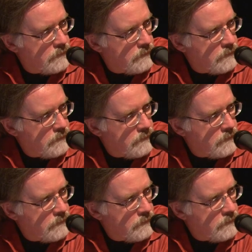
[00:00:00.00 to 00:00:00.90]

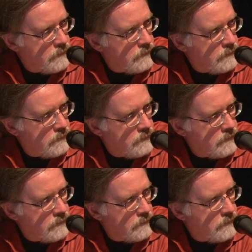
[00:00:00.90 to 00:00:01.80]

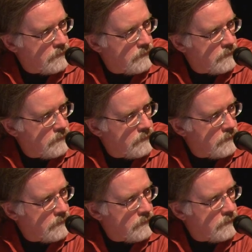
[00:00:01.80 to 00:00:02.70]

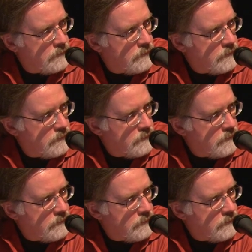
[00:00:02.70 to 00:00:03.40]
(silent)